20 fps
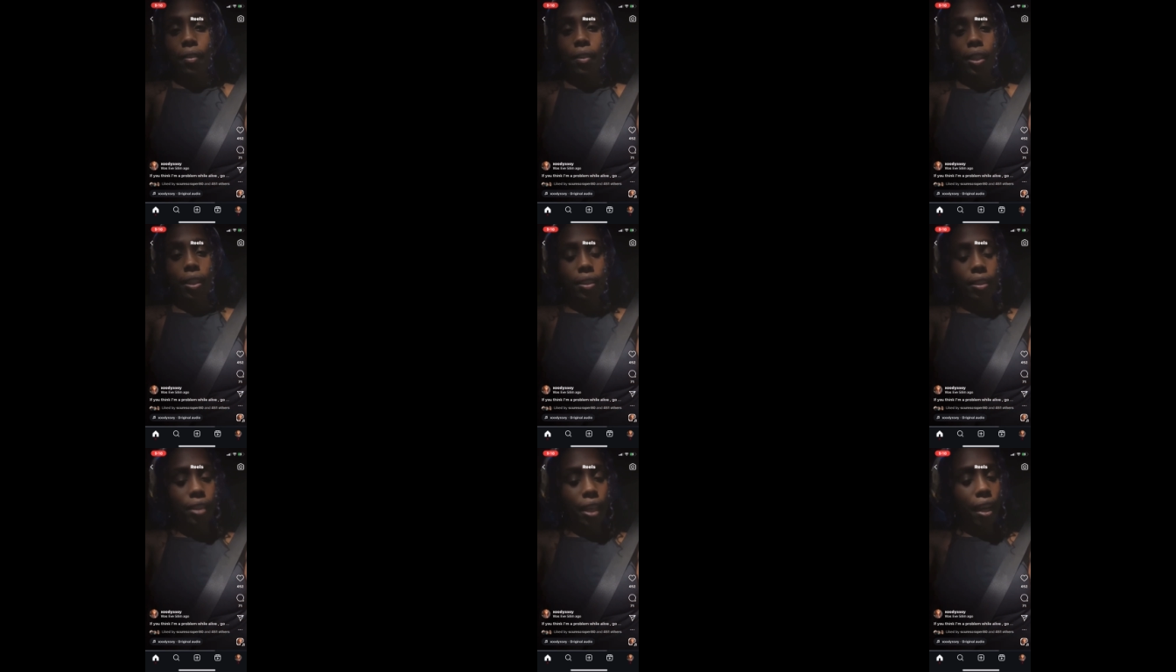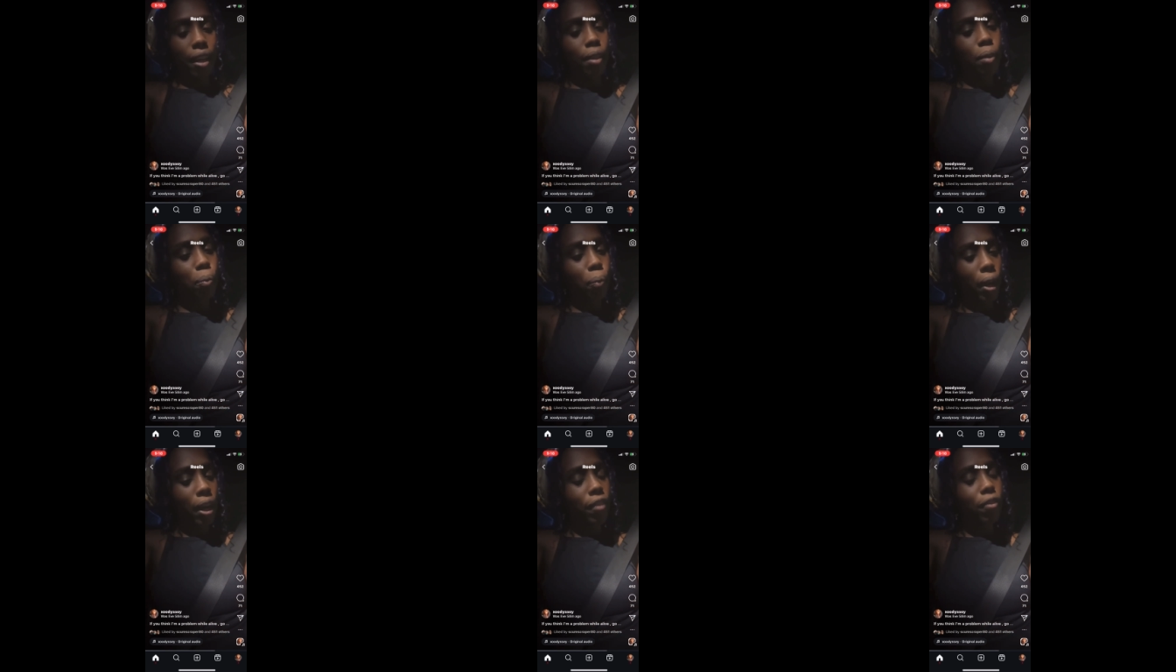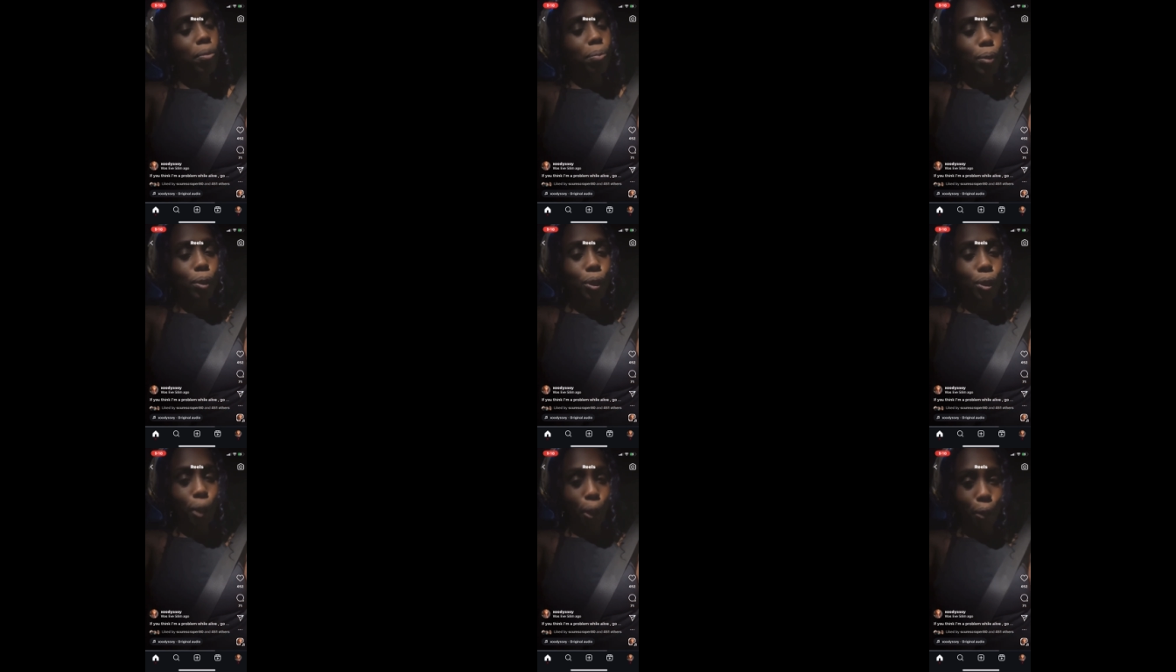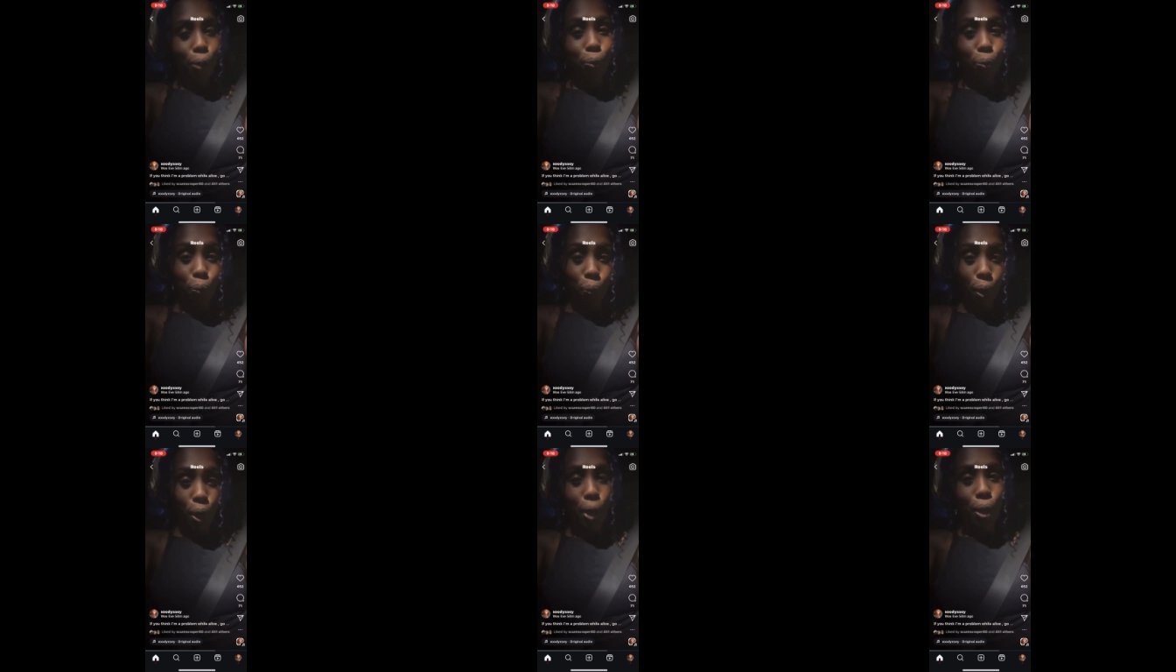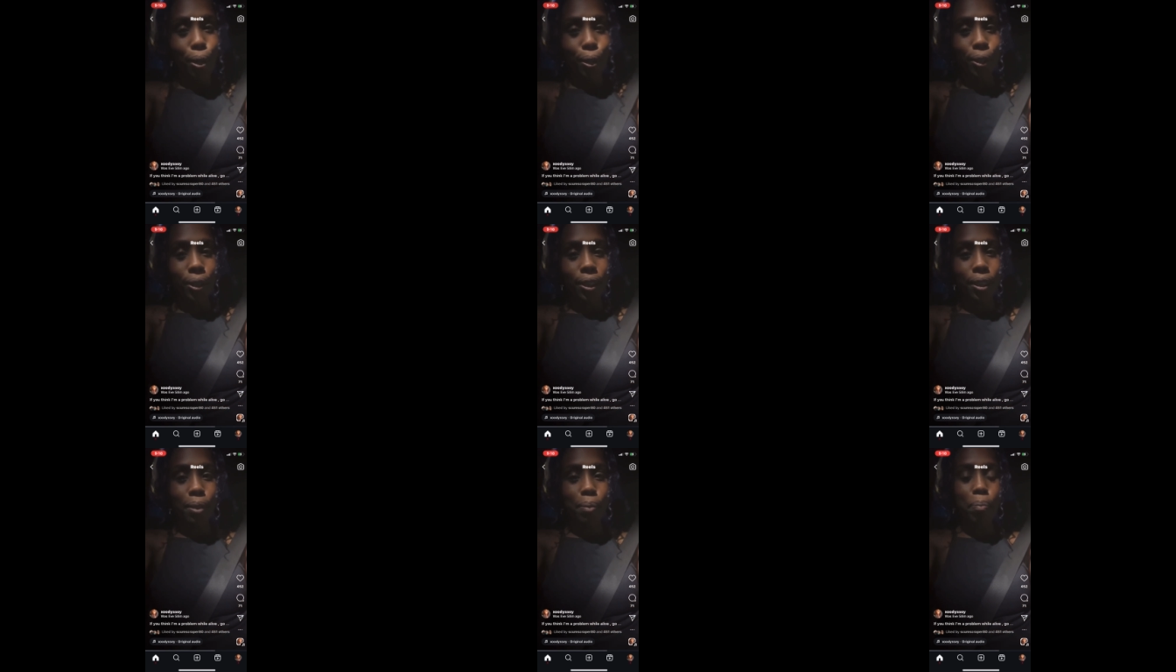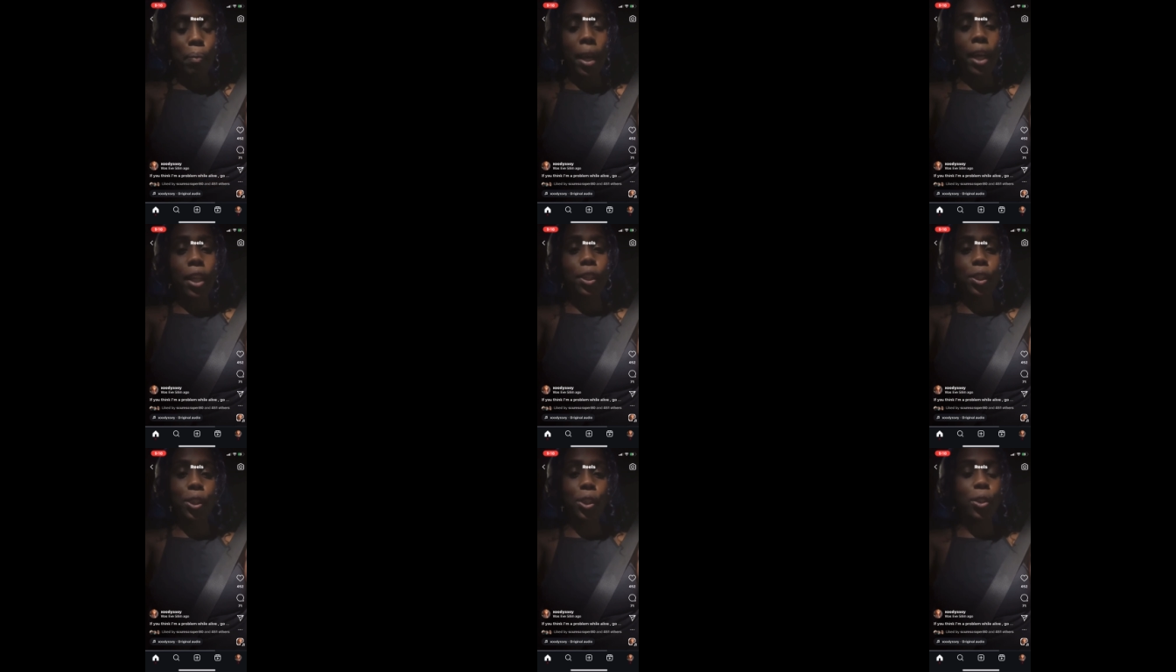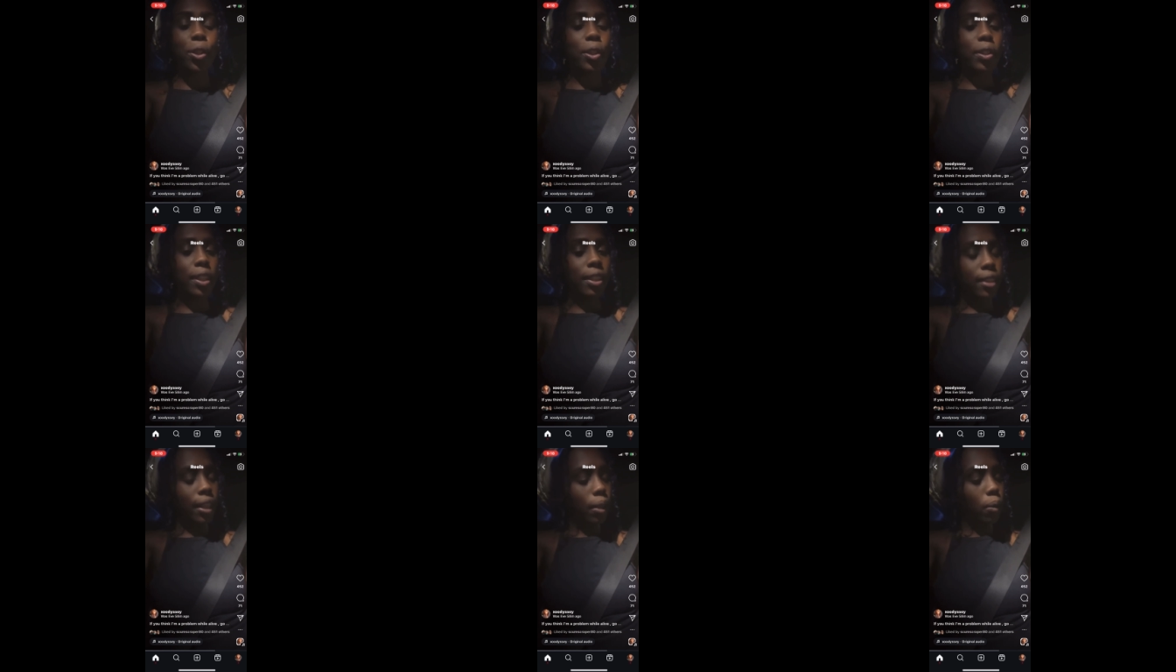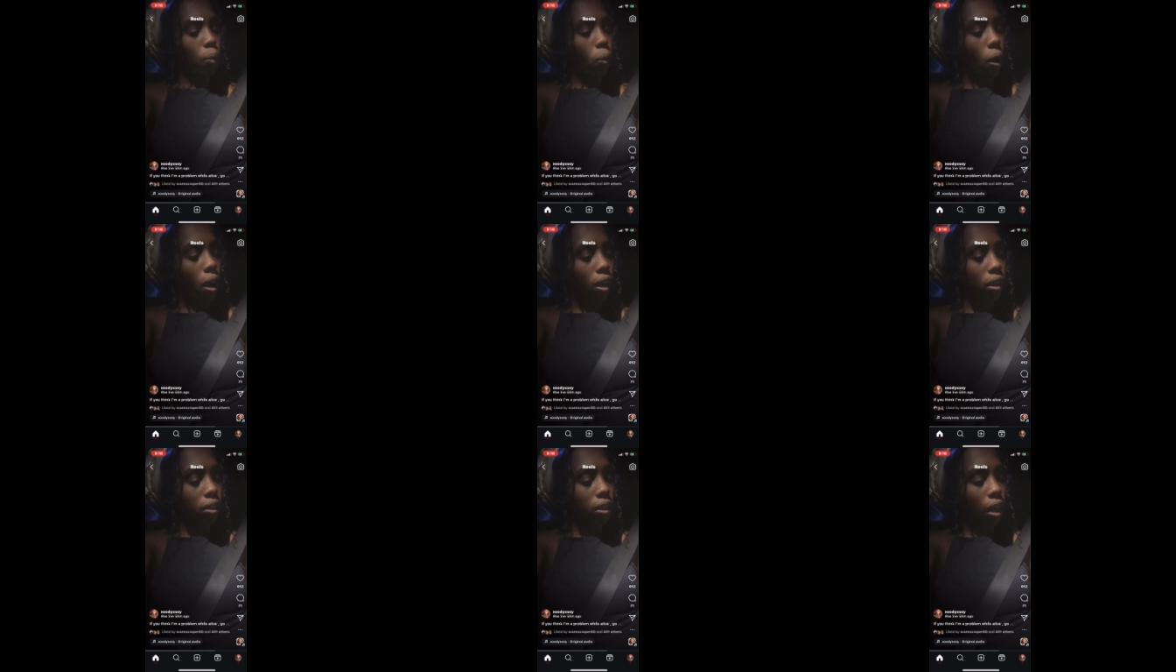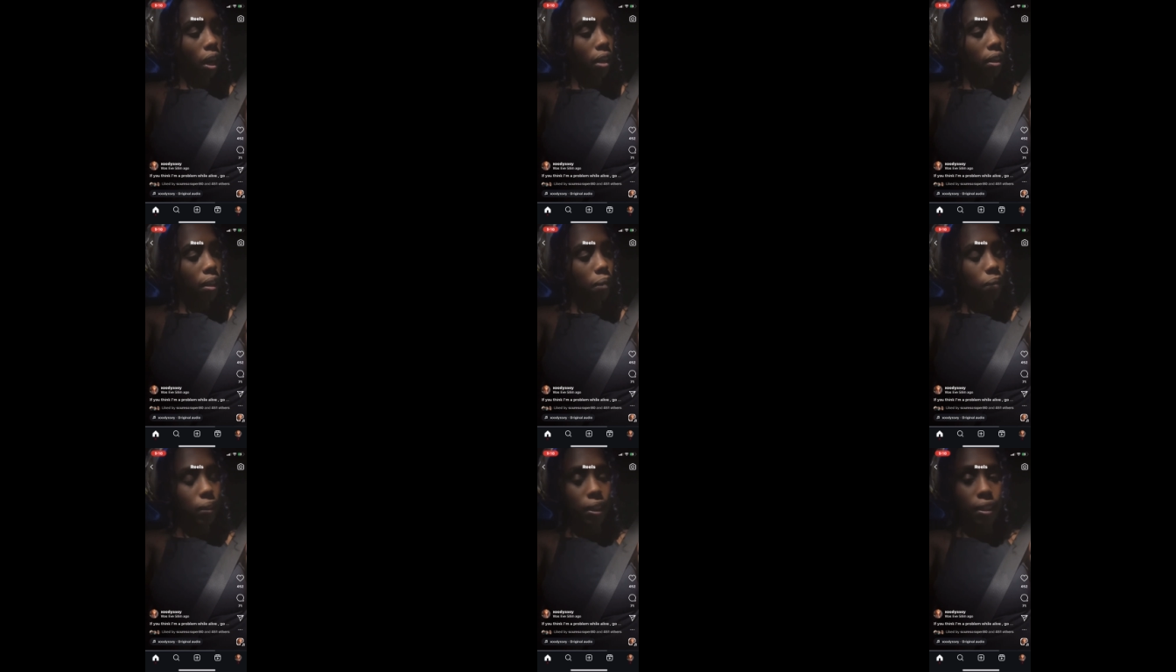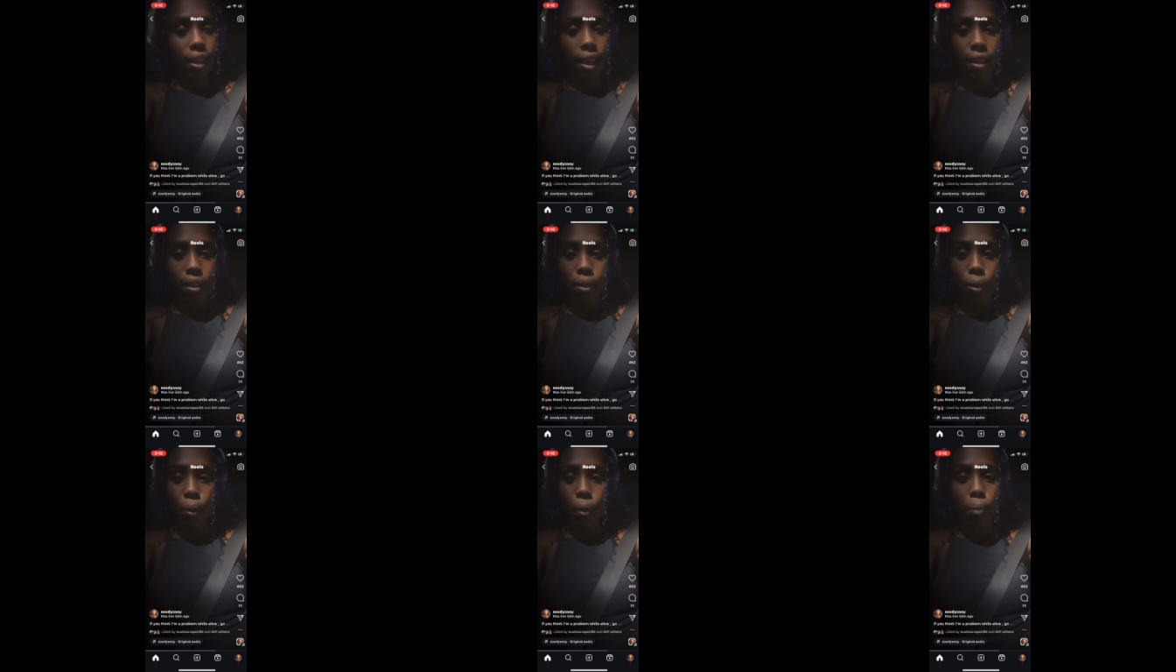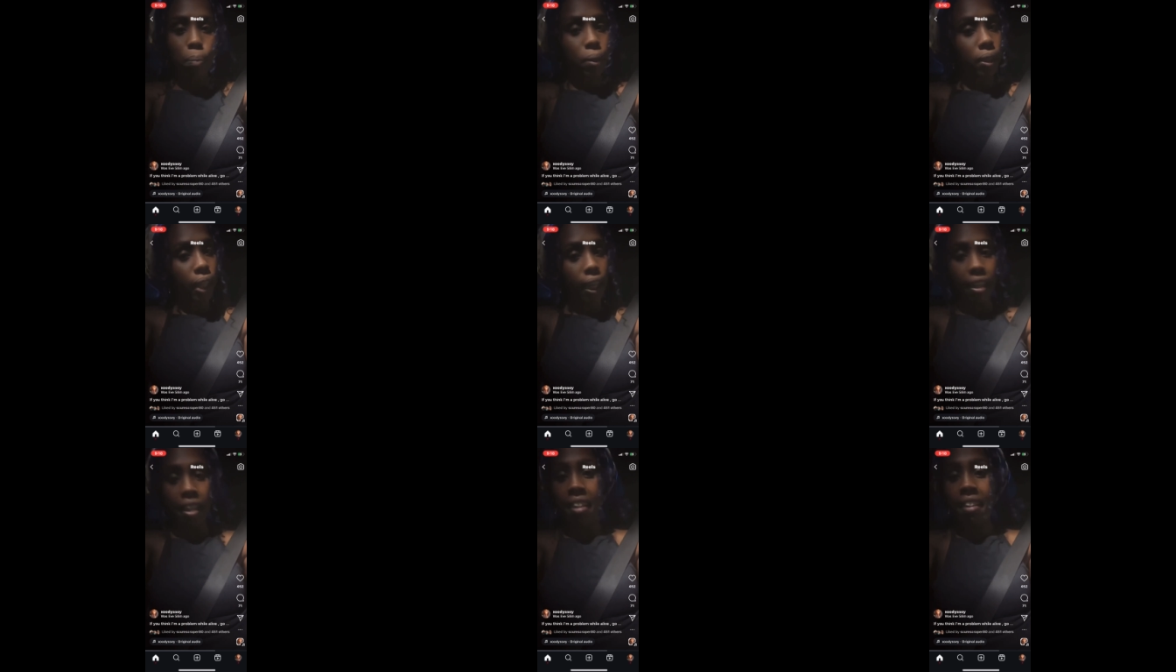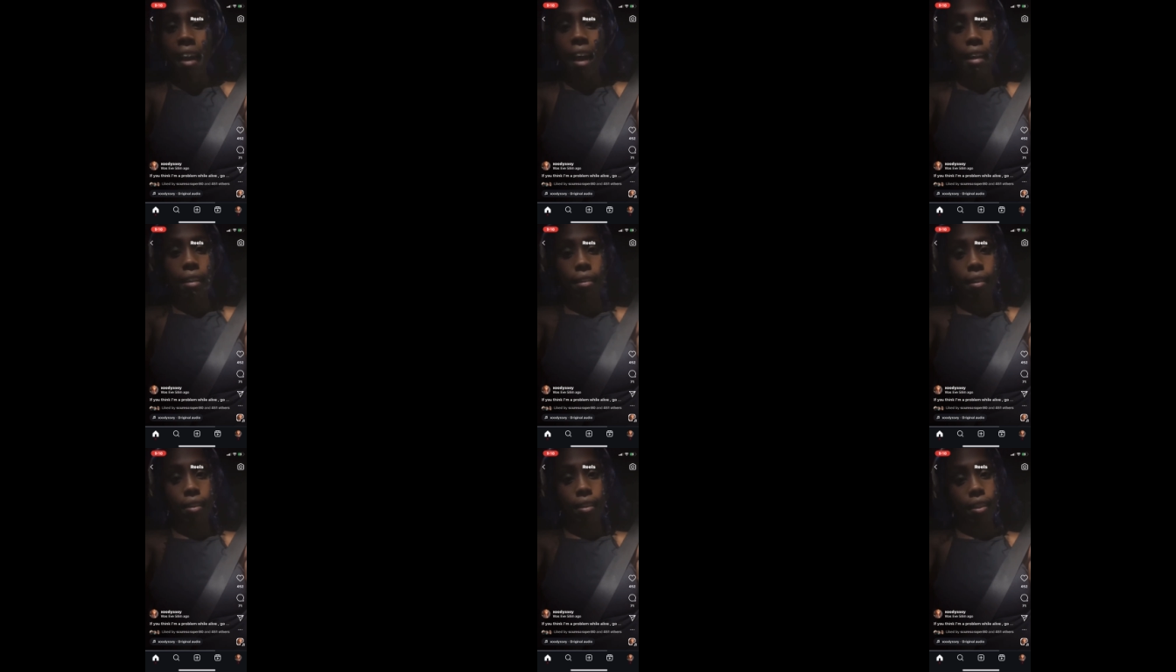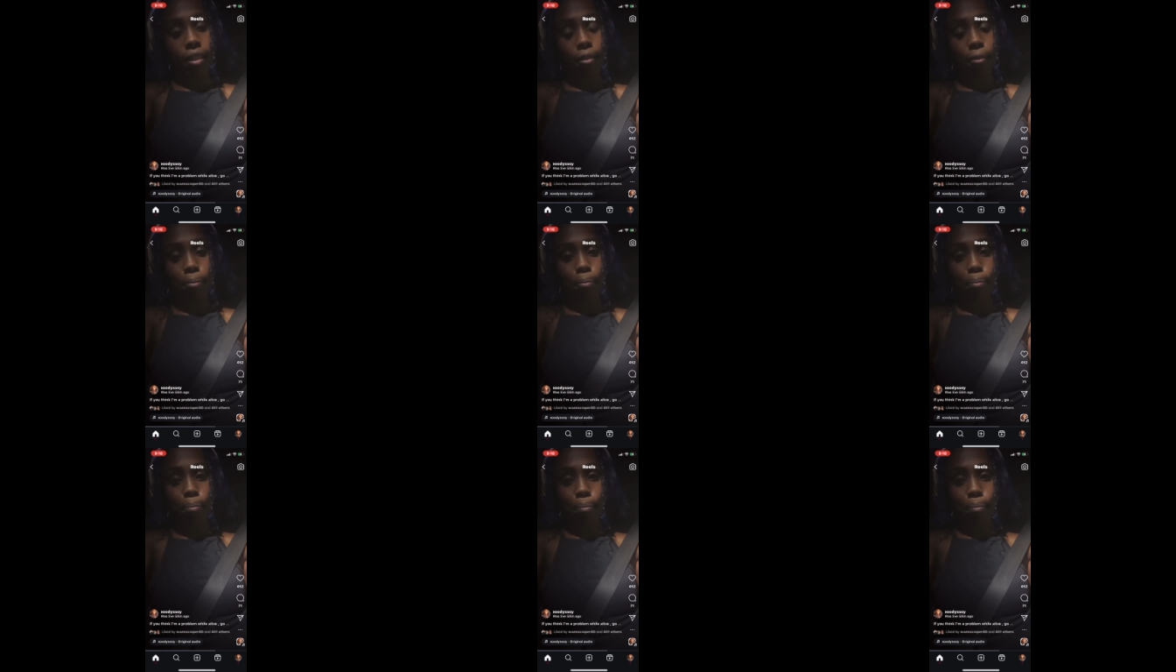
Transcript: They stayed away from certain words to make sure that they walked y'all up to that door, but they didn't knock on it.